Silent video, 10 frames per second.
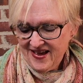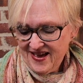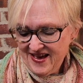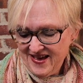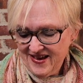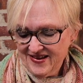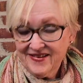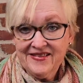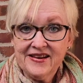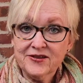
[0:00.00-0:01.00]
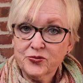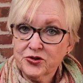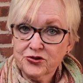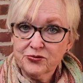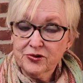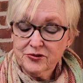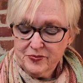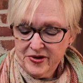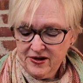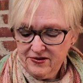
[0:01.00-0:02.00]
And that is Winter Rose
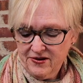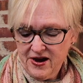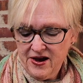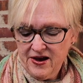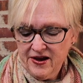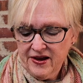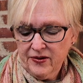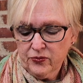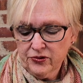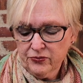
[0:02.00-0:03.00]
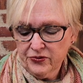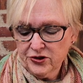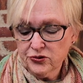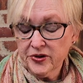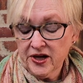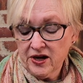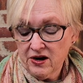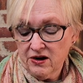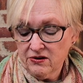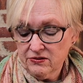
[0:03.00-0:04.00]
Manor. We're redoing
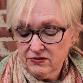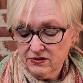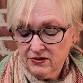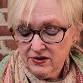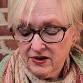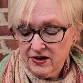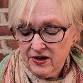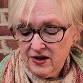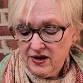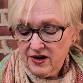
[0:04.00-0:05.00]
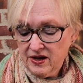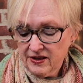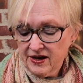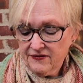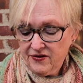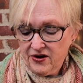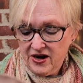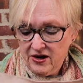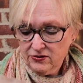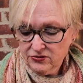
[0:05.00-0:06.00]
a lot of our
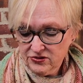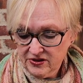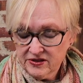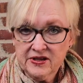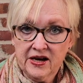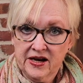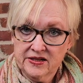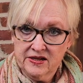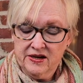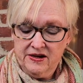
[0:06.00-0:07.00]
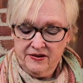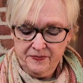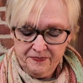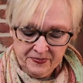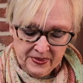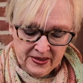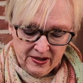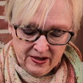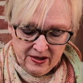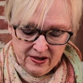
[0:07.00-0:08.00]
house. It's high time.
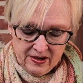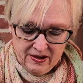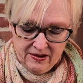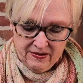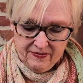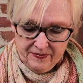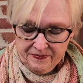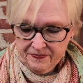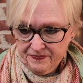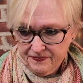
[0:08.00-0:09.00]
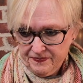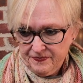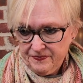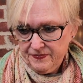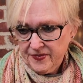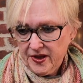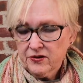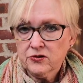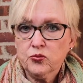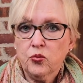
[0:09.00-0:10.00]

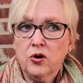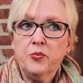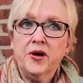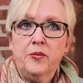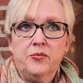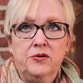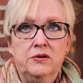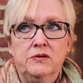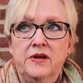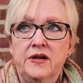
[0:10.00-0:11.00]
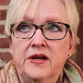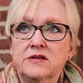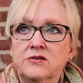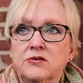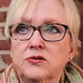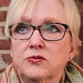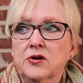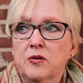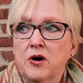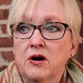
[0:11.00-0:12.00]
There's wallpaper that needs to
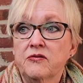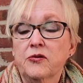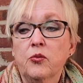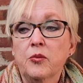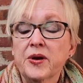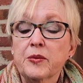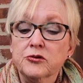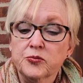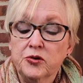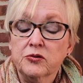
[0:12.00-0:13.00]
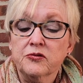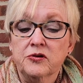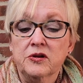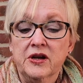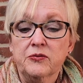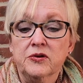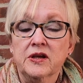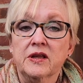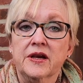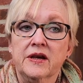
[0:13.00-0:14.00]
come off. The wallpaper is beautiful, and I really
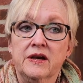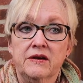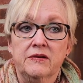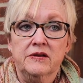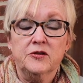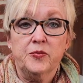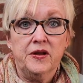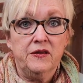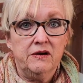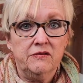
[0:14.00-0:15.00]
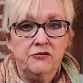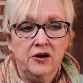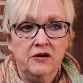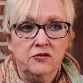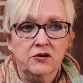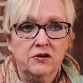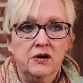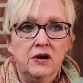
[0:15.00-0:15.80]
like it, and it's been there forever.